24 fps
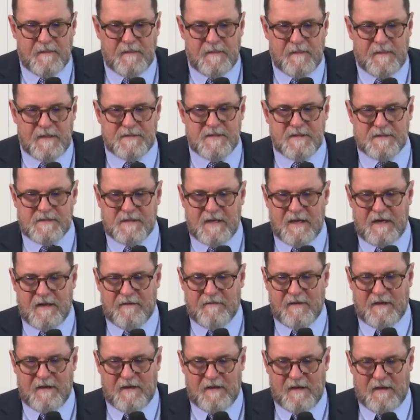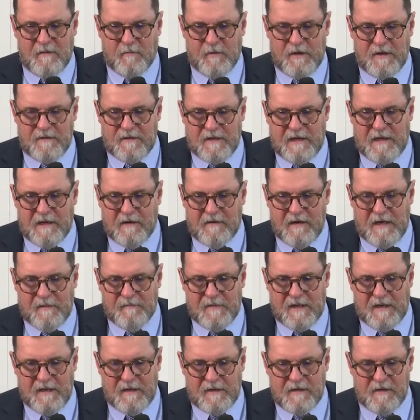This is kind of a, a weird diagram
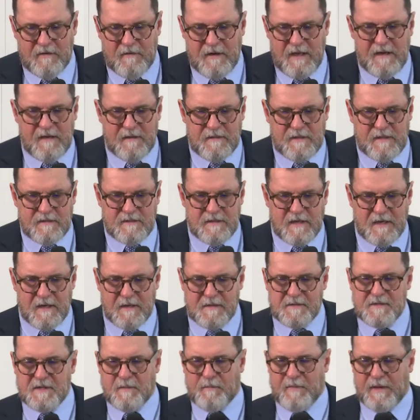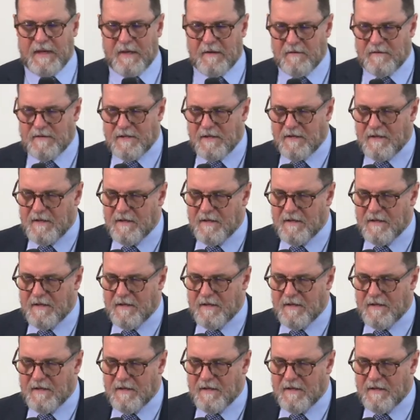that I created that talks about